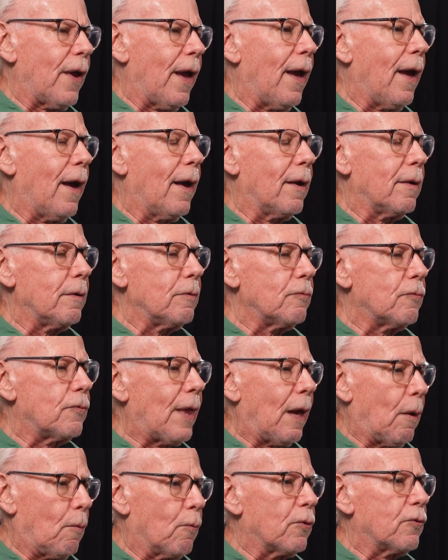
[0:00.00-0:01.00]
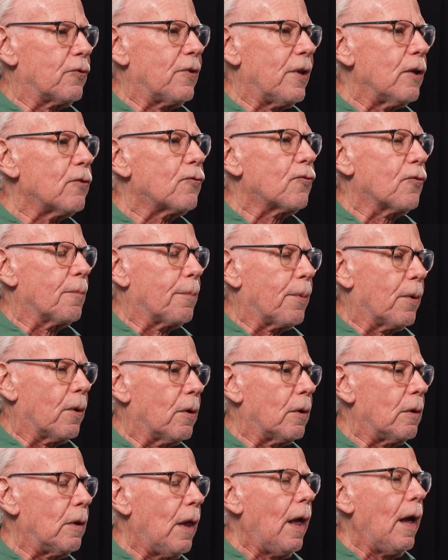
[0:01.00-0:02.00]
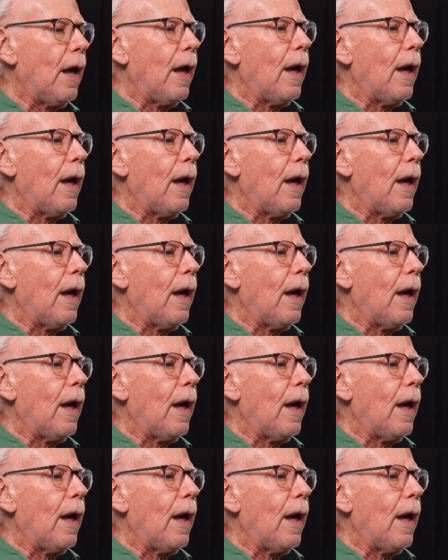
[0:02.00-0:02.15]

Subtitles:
and that were teachable